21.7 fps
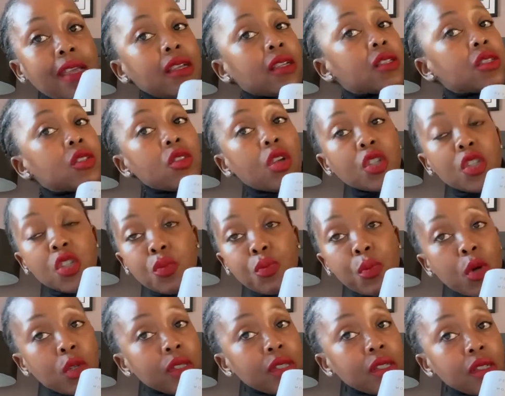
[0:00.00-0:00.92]
it's not
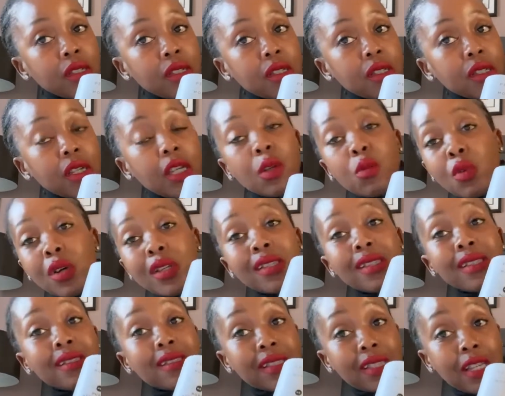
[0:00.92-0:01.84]
sponsored it
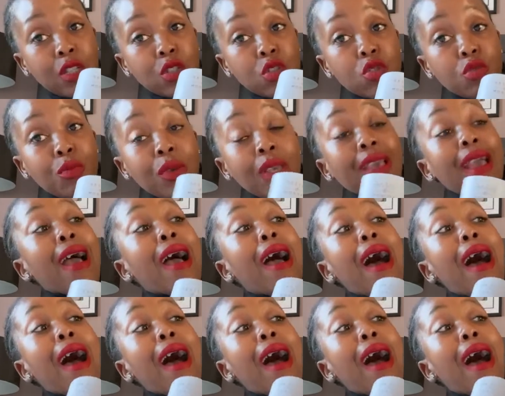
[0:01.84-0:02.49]
wasn't sent to me